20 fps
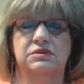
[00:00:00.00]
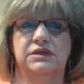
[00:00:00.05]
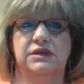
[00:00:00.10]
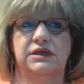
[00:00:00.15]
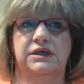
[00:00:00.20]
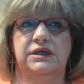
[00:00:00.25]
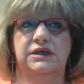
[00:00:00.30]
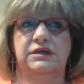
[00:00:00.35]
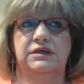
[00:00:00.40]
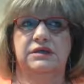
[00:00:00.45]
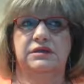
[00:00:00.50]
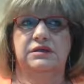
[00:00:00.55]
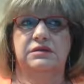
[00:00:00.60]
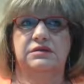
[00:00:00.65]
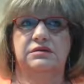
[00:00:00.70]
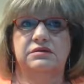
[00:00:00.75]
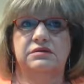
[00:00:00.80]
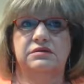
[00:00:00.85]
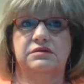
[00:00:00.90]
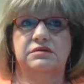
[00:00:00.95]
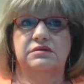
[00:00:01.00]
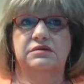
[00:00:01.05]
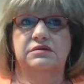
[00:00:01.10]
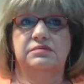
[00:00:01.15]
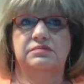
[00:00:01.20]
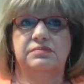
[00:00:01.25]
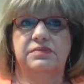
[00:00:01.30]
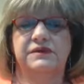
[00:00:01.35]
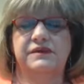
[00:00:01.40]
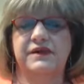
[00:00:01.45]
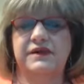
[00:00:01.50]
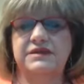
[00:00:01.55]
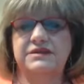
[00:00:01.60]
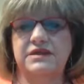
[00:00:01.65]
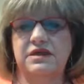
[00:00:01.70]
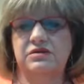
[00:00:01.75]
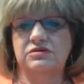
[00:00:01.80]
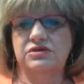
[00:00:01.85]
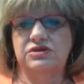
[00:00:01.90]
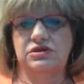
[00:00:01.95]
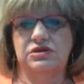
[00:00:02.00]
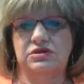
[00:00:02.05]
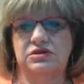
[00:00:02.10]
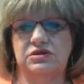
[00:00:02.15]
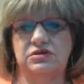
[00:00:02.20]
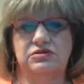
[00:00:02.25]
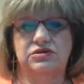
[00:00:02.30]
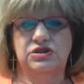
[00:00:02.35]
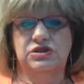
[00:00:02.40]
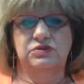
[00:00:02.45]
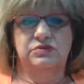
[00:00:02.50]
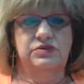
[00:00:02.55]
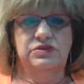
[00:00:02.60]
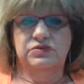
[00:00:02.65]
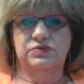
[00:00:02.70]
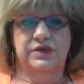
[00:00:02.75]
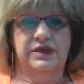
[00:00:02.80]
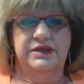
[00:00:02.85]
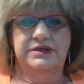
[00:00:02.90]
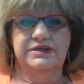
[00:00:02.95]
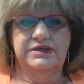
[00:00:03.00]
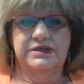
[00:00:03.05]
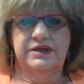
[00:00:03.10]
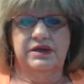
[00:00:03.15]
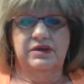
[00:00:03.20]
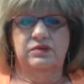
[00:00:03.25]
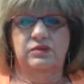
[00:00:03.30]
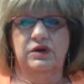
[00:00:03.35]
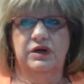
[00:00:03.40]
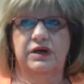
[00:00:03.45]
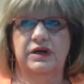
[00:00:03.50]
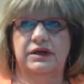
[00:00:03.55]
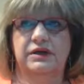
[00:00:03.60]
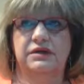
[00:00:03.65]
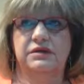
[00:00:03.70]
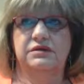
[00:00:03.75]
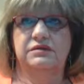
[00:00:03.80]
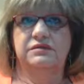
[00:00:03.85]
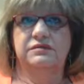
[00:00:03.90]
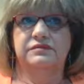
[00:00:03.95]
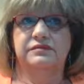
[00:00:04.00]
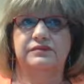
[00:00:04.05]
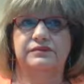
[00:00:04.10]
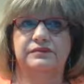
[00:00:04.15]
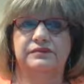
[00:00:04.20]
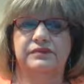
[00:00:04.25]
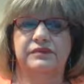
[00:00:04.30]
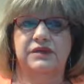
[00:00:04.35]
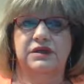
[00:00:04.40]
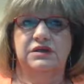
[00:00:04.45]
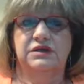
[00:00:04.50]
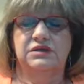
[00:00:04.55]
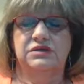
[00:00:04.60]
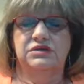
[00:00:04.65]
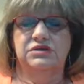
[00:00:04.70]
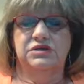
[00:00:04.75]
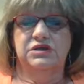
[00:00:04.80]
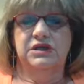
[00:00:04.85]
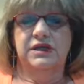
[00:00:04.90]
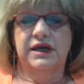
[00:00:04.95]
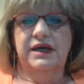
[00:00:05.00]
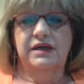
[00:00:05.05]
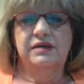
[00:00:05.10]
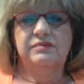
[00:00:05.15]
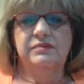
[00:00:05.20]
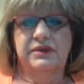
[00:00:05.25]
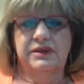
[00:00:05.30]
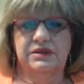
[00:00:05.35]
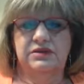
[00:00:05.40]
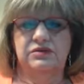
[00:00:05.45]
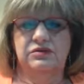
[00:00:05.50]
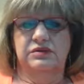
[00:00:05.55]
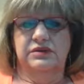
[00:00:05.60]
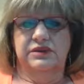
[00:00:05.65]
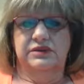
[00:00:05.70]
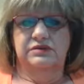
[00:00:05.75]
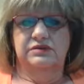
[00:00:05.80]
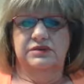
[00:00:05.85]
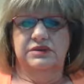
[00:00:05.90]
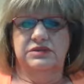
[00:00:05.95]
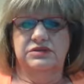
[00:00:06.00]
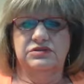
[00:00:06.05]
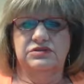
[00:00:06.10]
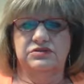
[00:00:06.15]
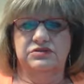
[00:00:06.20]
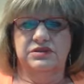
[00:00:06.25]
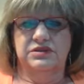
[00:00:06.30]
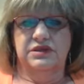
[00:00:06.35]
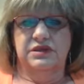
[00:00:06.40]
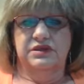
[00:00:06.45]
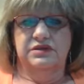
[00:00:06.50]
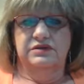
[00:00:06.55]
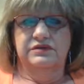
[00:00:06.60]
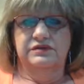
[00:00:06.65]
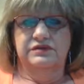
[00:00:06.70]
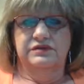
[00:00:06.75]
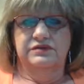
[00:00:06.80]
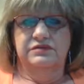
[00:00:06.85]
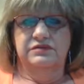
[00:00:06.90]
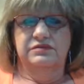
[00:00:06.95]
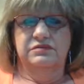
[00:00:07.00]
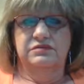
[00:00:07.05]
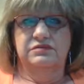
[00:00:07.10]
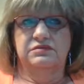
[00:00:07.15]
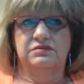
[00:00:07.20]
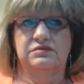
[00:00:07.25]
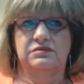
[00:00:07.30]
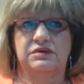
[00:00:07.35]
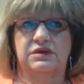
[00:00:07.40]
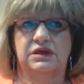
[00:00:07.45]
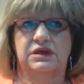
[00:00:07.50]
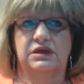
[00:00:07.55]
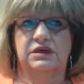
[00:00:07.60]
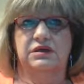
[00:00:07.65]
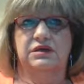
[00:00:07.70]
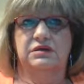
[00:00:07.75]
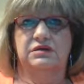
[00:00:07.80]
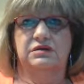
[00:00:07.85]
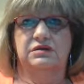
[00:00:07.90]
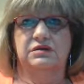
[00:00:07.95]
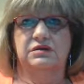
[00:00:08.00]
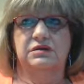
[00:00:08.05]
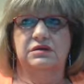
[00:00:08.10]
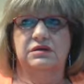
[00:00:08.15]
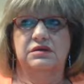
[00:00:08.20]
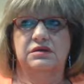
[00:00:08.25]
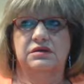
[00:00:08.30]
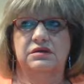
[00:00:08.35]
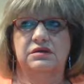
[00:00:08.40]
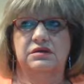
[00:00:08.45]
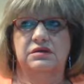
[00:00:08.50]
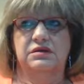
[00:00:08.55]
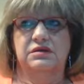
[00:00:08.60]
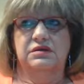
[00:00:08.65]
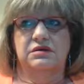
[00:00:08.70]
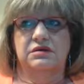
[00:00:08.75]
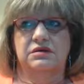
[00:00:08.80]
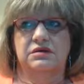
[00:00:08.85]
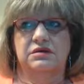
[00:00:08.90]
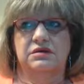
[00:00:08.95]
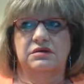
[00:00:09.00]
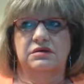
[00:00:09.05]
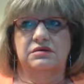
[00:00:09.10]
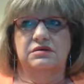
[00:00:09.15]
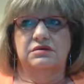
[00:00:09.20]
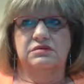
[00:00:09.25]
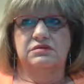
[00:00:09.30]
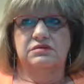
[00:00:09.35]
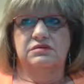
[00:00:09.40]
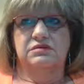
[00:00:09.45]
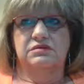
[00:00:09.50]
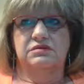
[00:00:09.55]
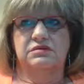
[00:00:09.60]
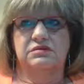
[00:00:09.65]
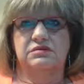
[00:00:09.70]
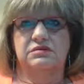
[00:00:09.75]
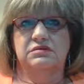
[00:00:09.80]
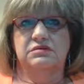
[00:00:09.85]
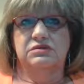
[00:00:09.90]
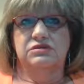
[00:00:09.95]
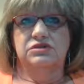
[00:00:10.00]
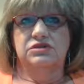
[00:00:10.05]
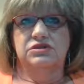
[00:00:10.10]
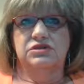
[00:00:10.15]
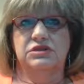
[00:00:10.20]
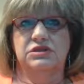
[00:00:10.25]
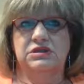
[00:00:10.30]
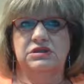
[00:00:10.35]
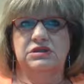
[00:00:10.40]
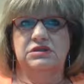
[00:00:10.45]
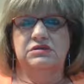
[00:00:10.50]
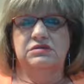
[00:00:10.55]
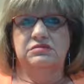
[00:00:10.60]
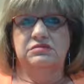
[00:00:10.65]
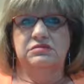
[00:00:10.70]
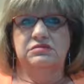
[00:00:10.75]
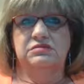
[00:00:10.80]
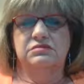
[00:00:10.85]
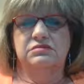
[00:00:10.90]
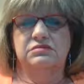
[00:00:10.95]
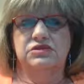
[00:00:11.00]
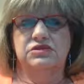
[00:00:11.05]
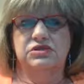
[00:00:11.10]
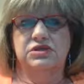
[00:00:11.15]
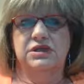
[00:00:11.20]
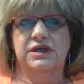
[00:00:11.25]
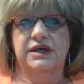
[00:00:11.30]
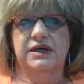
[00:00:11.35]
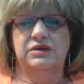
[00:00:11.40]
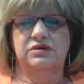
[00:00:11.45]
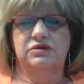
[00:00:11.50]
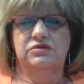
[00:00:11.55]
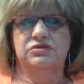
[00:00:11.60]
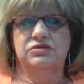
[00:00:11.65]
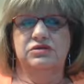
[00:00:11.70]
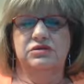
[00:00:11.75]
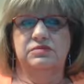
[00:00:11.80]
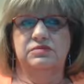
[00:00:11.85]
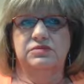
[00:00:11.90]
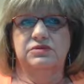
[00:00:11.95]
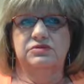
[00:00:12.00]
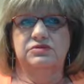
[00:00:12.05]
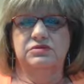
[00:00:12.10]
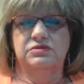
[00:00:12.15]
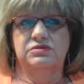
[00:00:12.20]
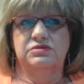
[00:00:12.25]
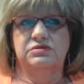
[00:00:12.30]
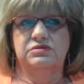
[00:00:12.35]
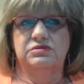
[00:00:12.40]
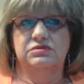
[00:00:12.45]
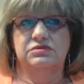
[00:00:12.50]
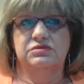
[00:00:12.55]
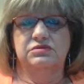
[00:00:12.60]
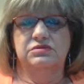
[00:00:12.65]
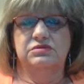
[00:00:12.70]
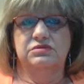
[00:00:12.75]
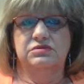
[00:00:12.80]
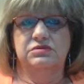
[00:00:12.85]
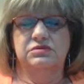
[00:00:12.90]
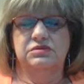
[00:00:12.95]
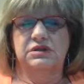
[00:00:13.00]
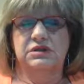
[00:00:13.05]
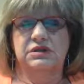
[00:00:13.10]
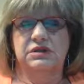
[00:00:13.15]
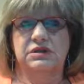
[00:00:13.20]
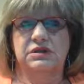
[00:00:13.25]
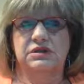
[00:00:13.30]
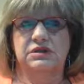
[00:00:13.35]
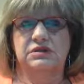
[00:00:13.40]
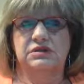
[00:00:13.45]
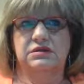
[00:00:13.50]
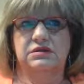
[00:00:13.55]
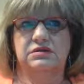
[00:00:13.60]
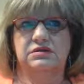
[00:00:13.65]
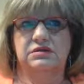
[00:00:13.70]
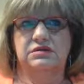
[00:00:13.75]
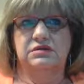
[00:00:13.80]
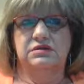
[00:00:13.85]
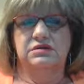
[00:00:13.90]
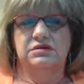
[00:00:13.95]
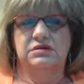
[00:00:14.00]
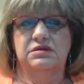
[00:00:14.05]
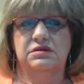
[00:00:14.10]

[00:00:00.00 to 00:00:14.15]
And but that's all she knew. She was raised that way, and she had a mental illness herself, and uh, she she had her troubles, and